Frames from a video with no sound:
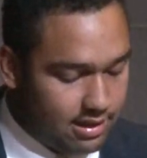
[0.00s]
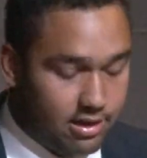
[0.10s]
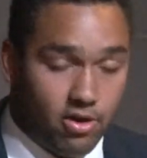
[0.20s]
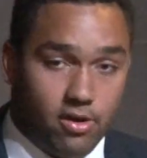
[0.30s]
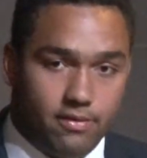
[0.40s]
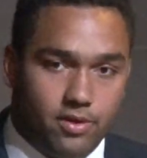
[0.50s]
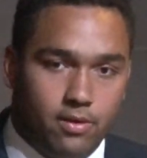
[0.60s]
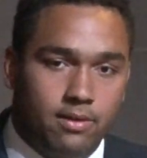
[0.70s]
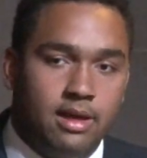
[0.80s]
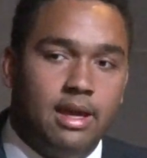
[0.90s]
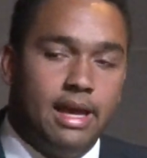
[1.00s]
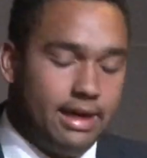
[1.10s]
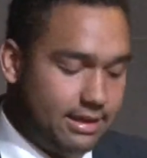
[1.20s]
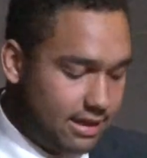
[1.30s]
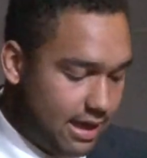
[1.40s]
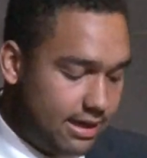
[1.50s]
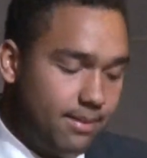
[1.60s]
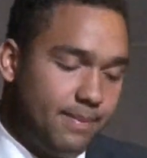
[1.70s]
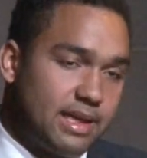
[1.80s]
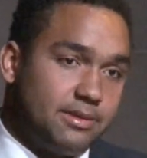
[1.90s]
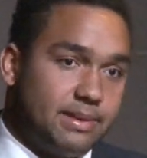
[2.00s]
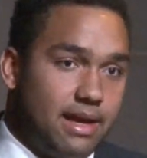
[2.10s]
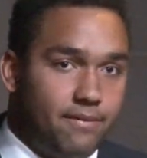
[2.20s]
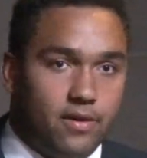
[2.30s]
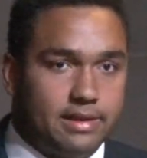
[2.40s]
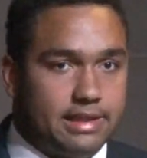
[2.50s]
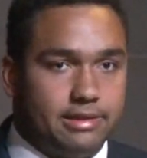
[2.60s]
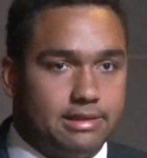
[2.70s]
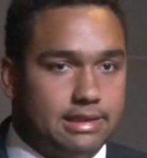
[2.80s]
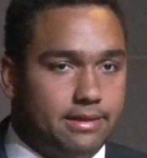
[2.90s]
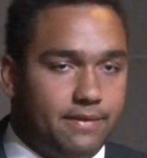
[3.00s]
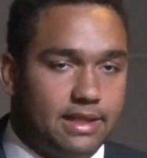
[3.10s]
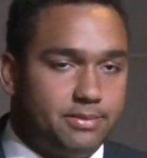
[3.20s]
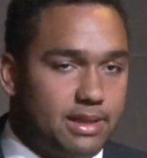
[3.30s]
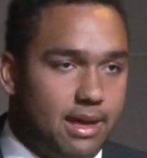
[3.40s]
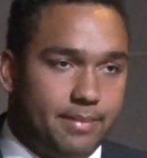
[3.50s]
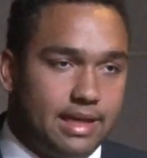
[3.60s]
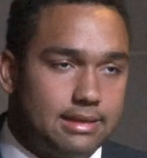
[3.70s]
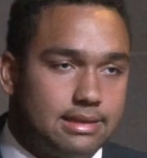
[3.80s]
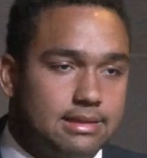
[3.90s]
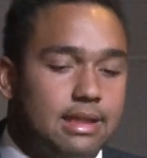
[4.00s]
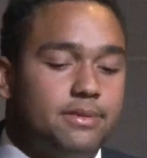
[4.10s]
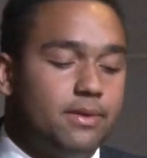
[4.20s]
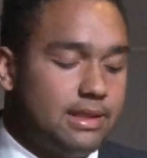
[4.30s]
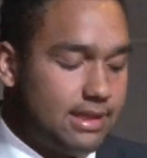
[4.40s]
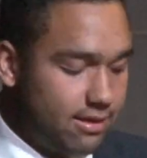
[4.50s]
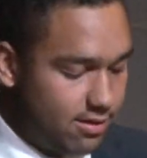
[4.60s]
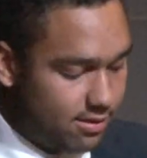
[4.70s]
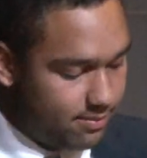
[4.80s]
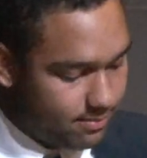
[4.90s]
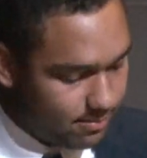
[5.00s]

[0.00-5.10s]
the Carnival and Hidata, because without volunteers, these events would not be as successful as they are.